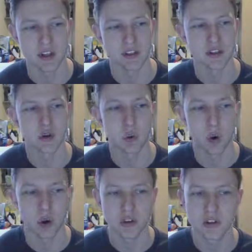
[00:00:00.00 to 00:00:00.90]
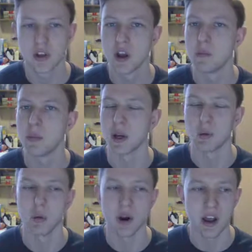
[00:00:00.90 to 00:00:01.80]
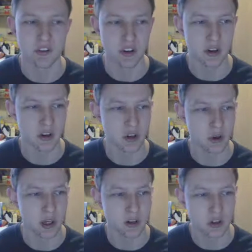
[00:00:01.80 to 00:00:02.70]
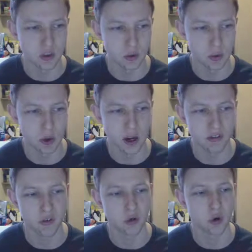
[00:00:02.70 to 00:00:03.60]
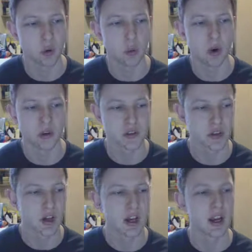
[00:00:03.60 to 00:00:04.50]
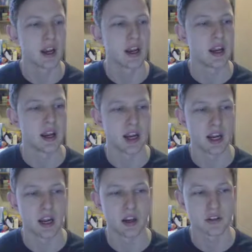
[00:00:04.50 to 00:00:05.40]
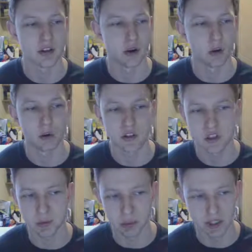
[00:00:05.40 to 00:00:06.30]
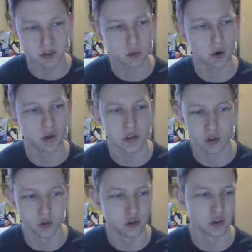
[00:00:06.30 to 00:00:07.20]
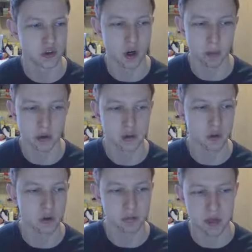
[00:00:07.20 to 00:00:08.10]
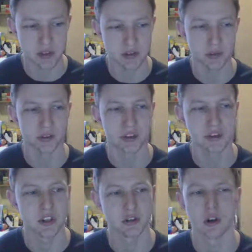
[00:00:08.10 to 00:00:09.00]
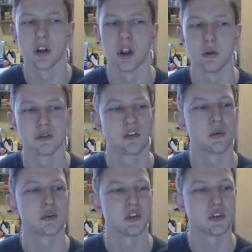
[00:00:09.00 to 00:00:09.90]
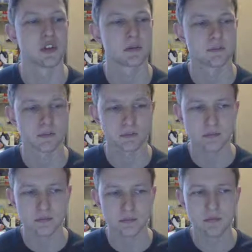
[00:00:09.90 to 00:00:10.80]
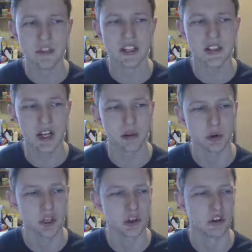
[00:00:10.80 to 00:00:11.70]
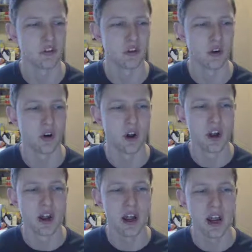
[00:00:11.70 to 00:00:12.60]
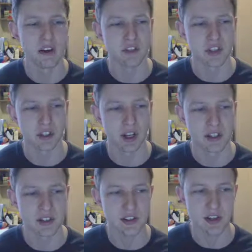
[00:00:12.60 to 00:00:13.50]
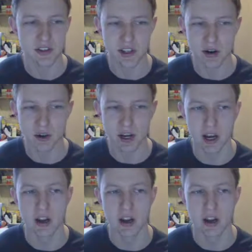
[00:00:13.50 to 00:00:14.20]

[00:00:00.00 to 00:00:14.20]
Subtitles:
is quads. Pick whatever you can do for quads here. So split squats, lunges, goblet squats, pistols, etc. Loads of options. Select what you can do for every single exercise down here,